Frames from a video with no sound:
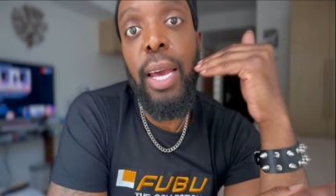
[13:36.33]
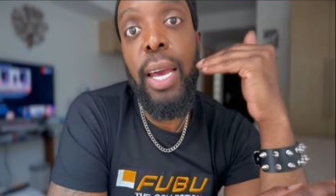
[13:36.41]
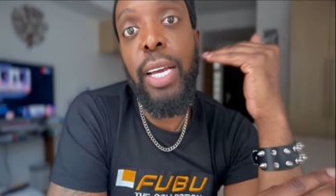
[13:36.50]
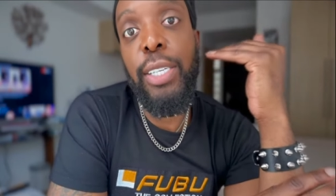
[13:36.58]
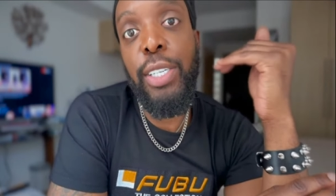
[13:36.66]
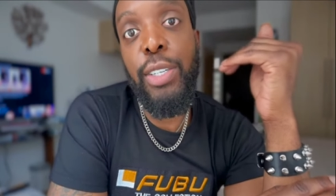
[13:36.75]

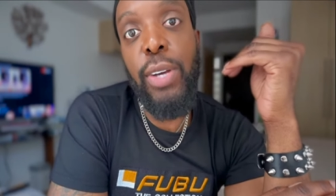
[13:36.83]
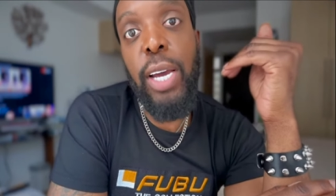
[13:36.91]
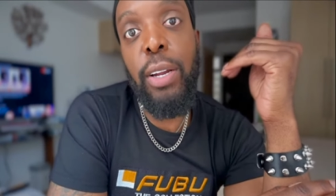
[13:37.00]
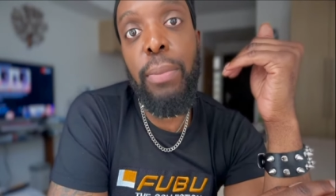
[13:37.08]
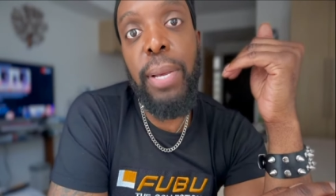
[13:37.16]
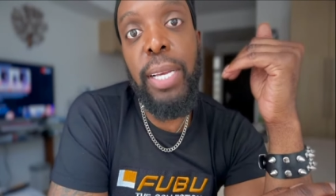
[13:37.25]
And she tried
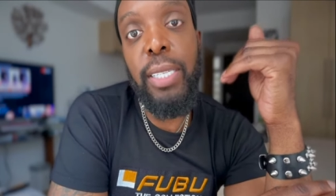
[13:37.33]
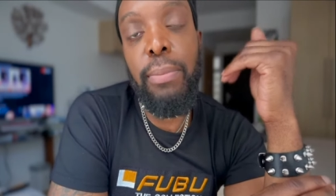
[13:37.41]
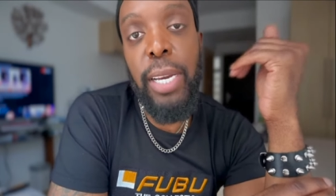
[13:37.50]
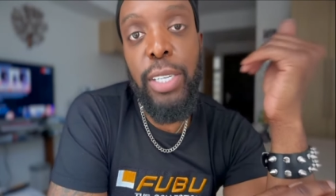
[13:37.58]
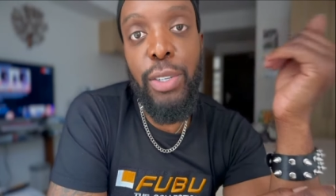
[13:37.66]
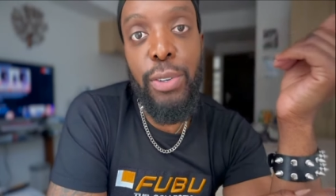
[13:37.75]
her best to
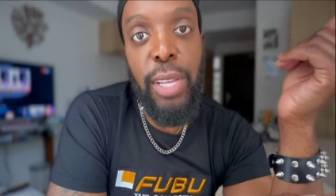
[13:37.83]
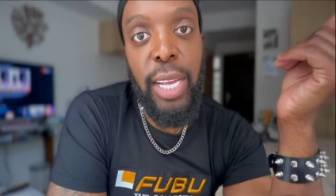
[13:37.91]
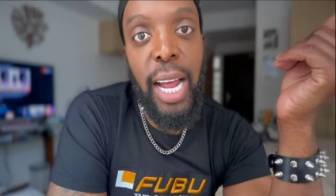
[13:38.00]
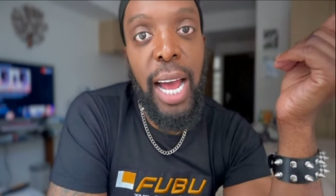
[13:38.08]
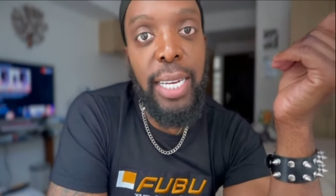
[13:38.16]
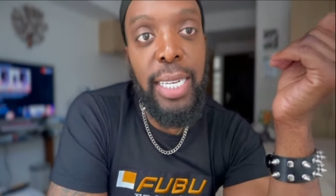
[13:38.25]
make sure
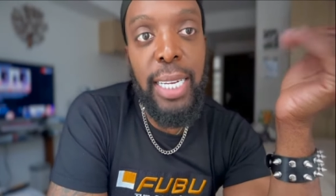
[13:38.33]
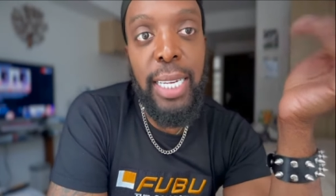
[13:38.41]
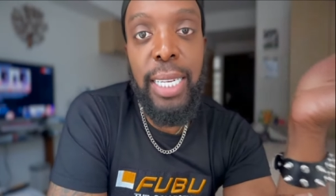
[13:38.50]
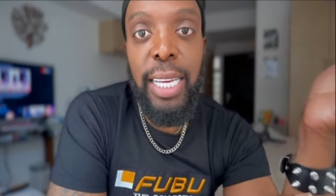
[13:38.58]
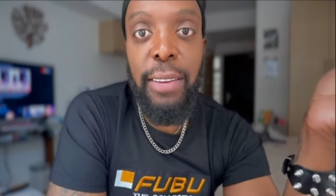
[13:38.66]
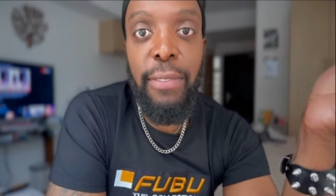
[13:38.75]
that I
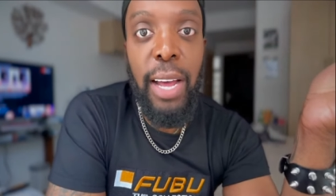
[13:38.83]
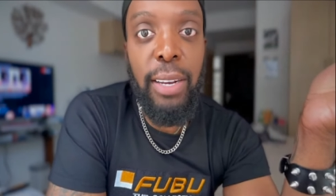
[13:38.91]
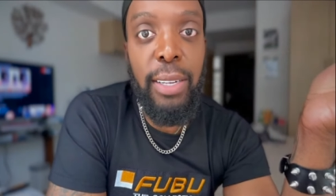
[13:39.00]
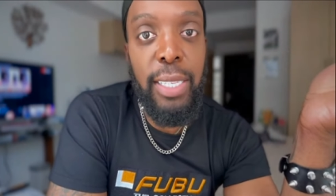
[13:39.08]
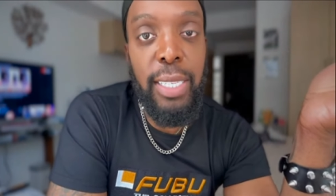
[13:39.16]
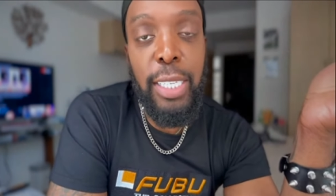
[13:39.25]
didn't leave out
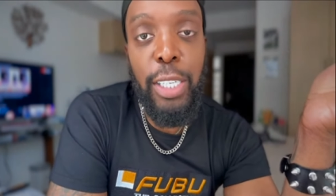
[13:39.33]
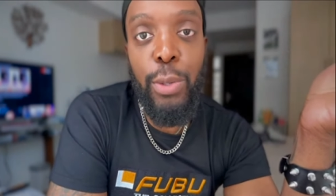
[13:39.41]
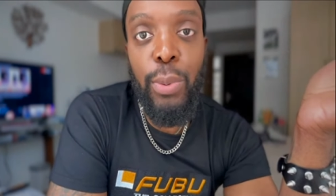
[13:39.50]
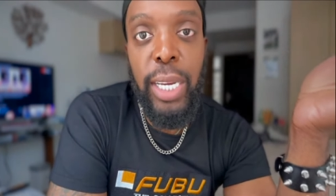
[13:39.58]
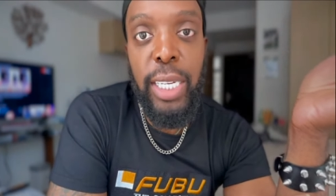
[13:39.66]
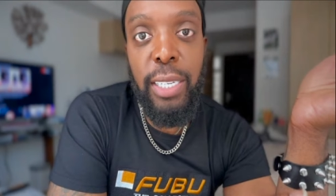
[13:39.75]
of the
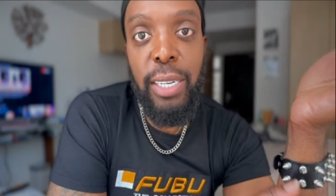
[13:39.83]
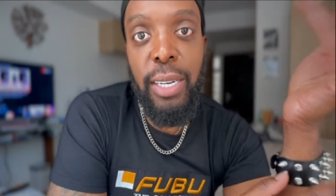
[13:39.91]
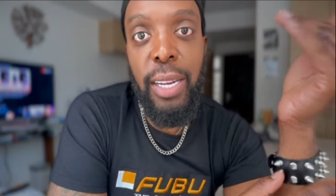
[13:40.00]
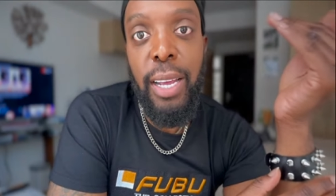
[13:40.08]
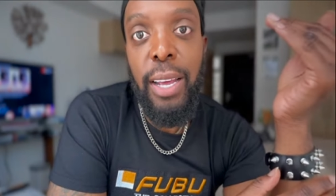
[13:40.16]
situation